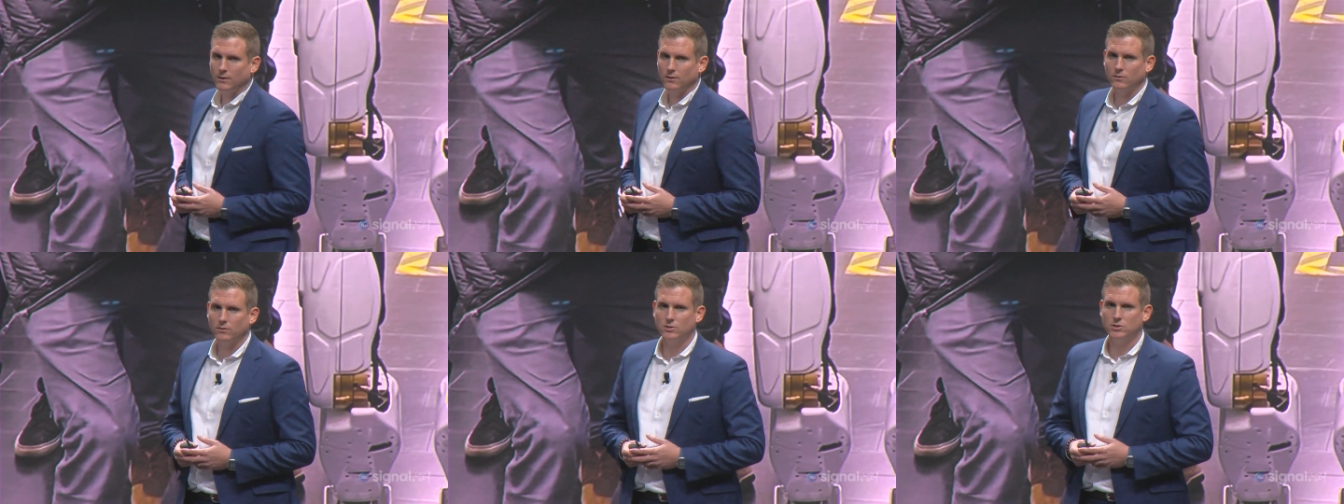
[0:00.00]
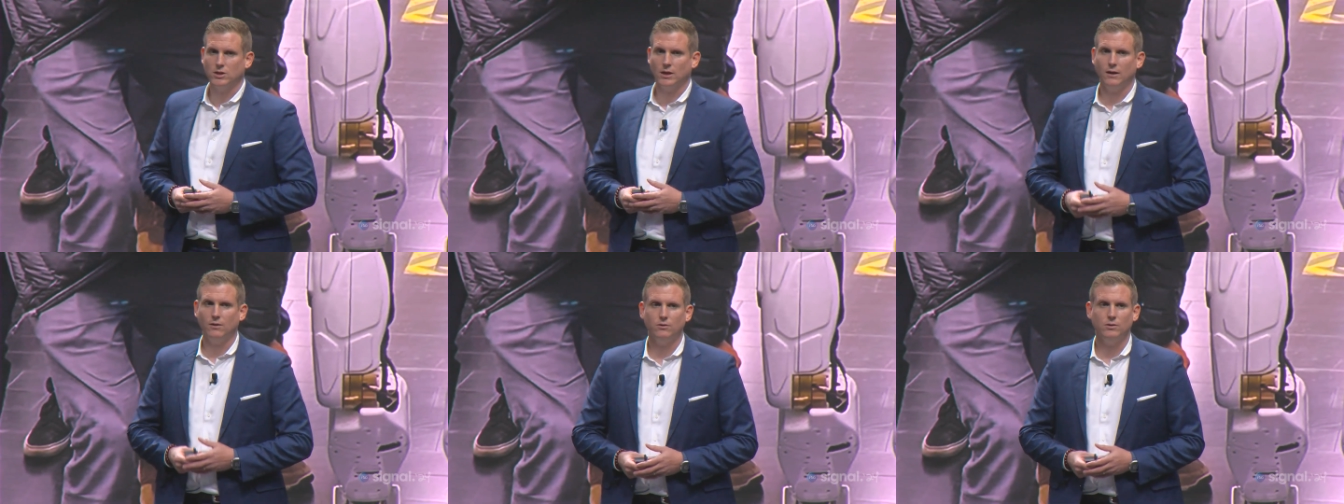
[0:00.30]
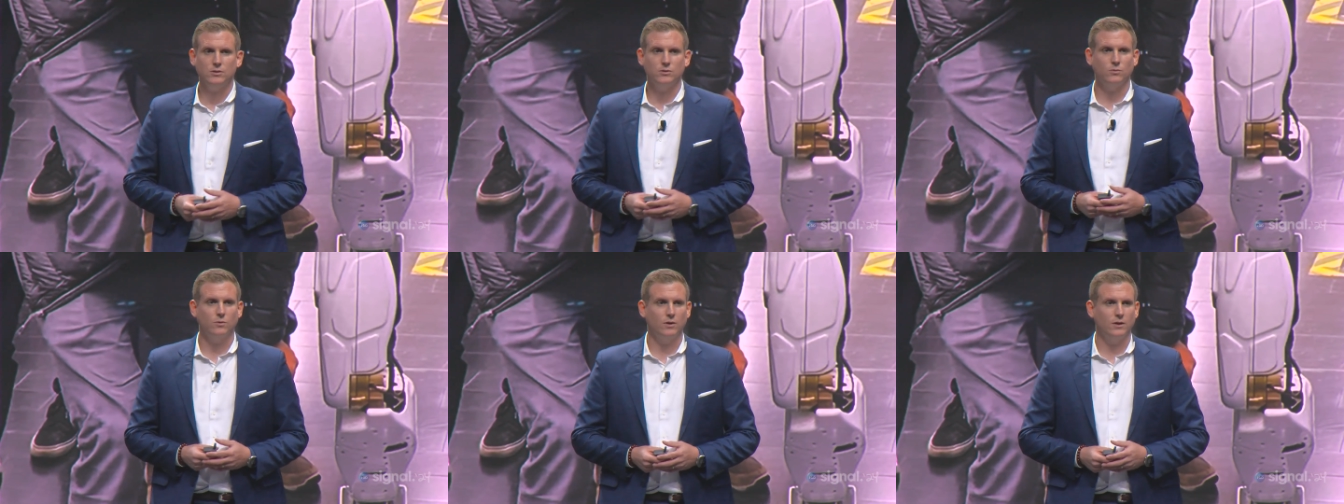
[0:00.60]
The
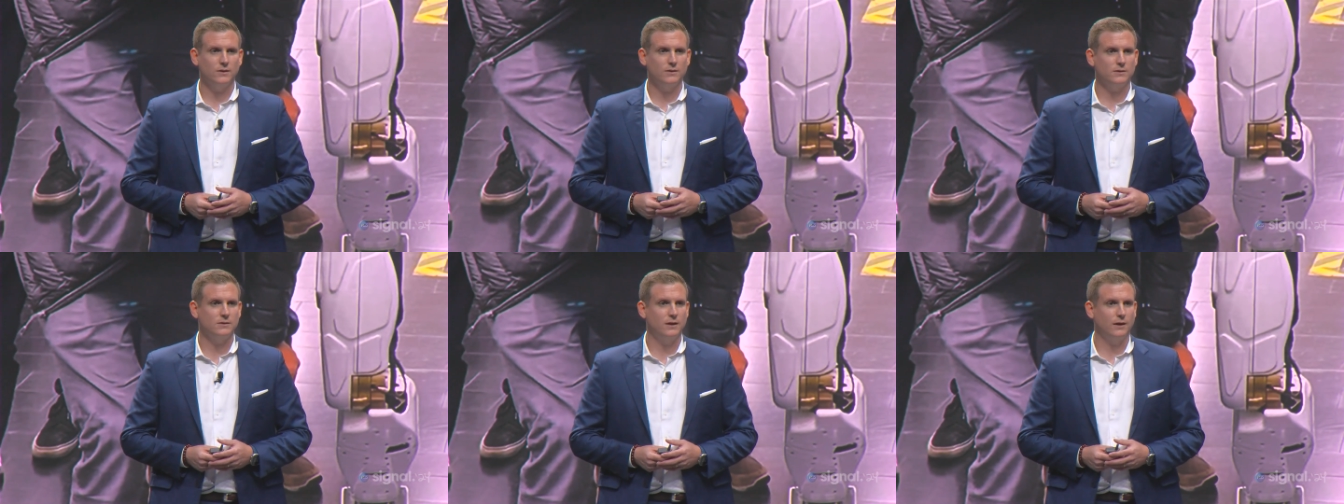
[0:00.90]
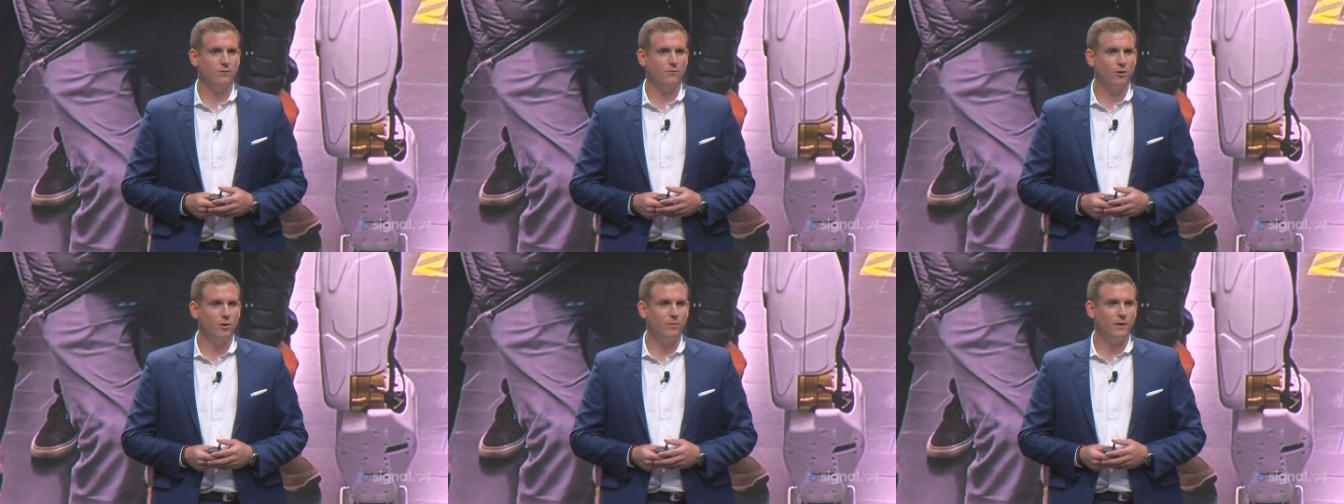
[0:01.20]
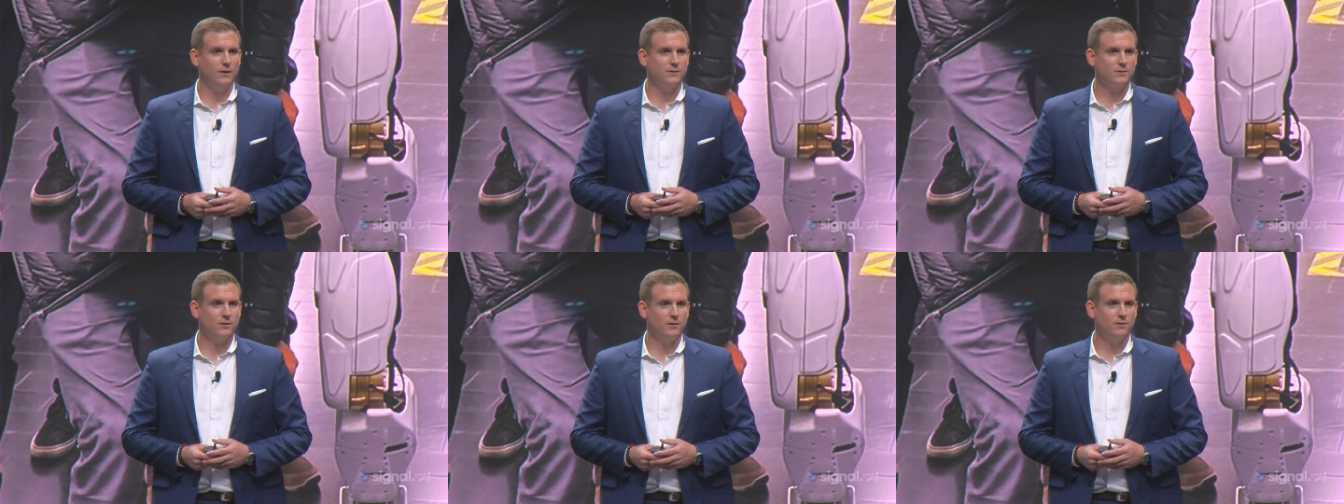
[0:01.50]
challenge was that
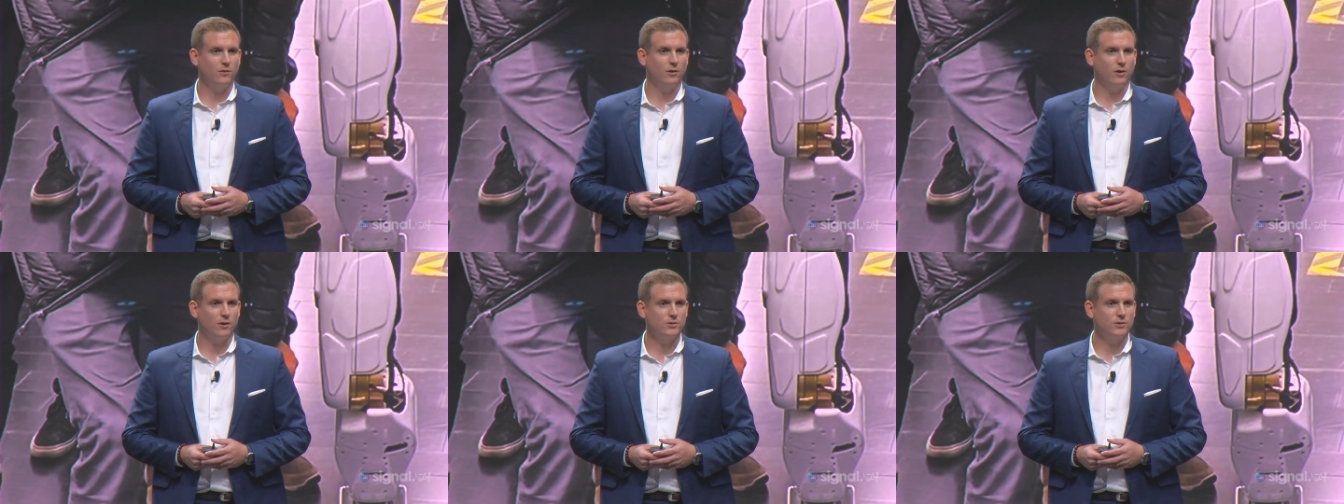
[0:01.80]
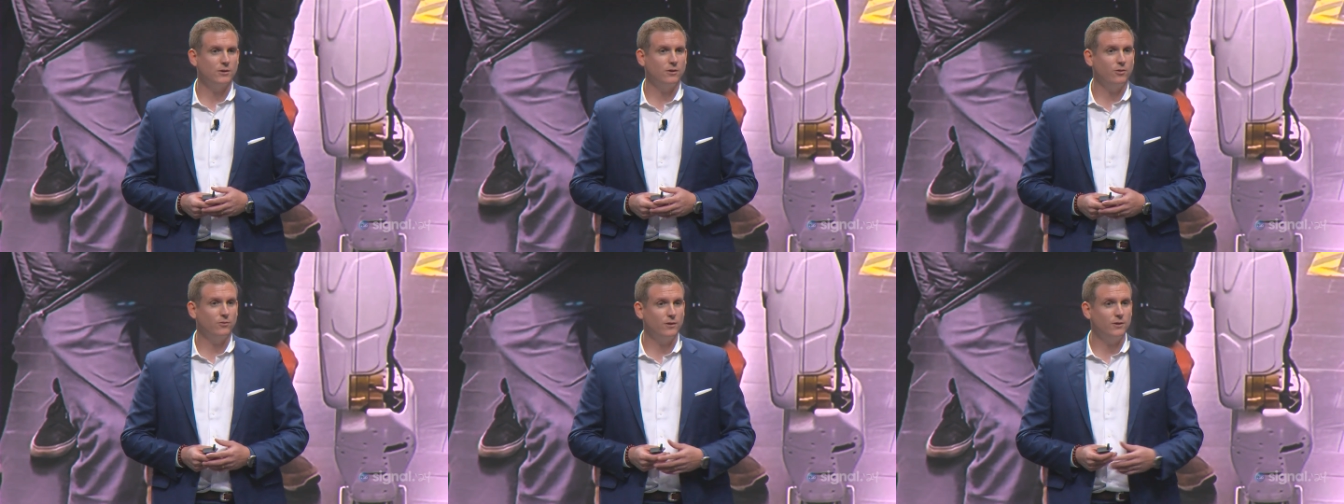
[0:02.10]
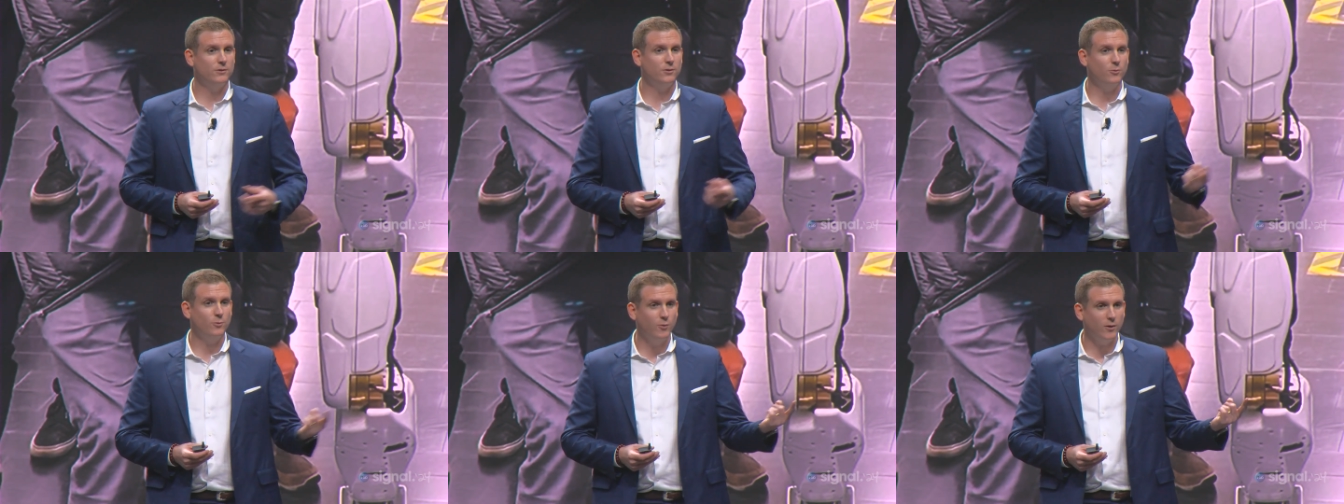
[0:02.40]
robots could largely only
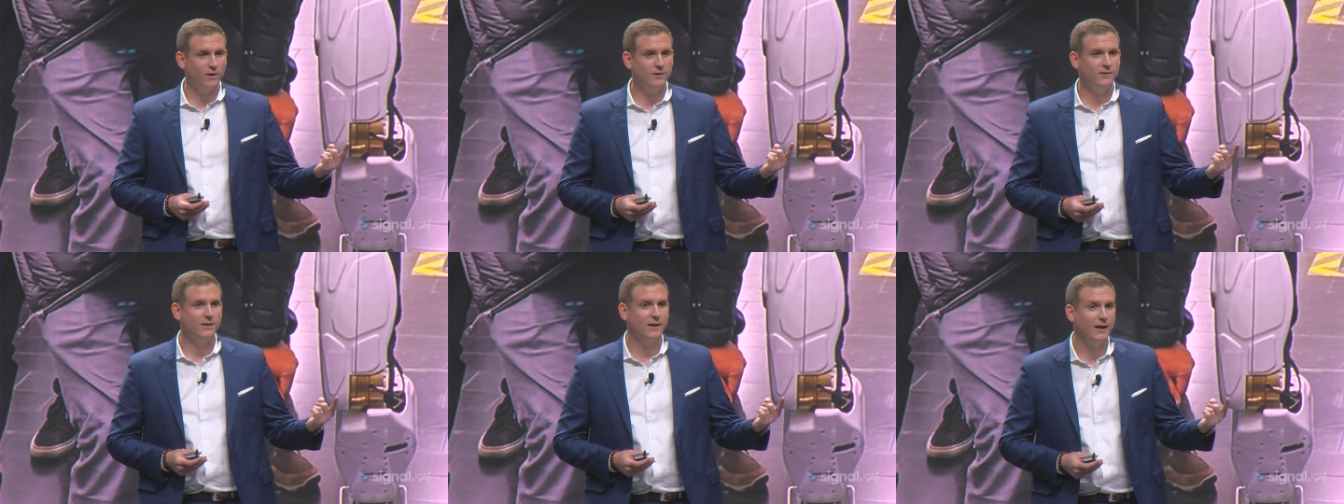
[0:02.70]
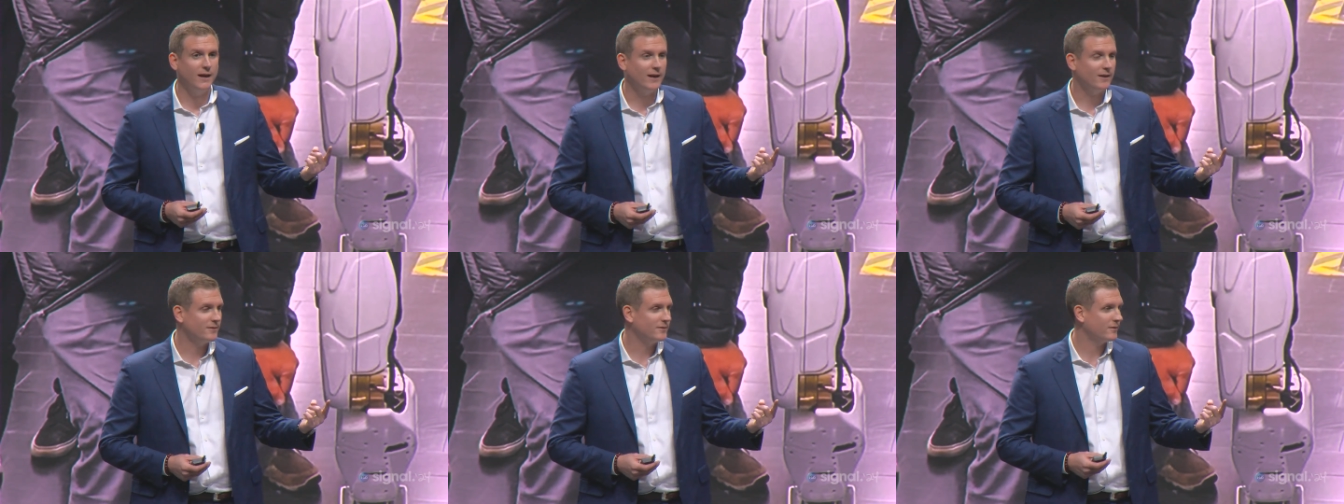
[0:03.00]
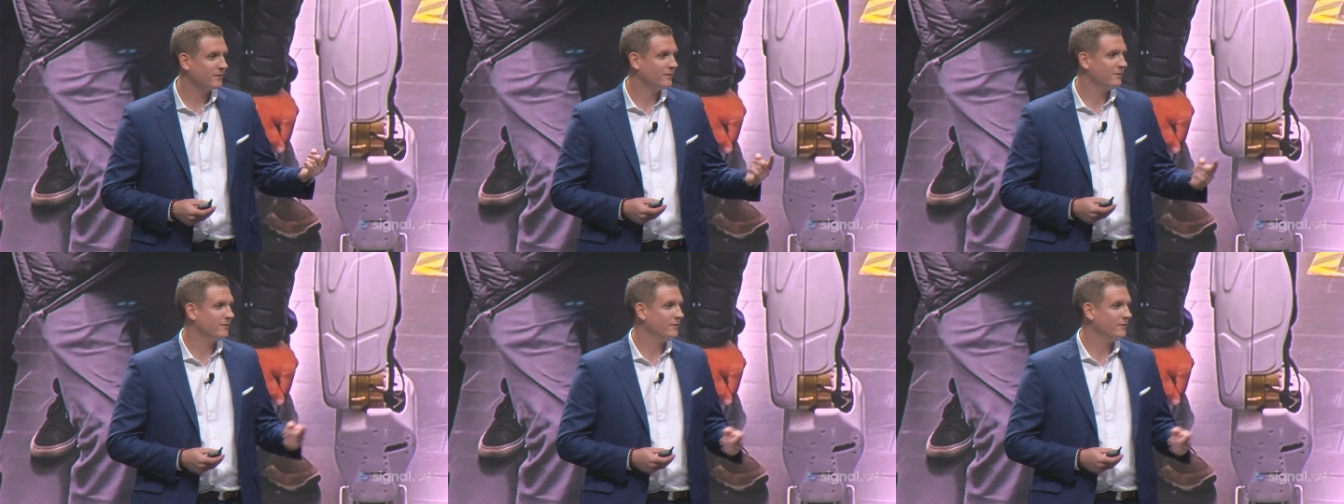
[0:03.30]
do one task.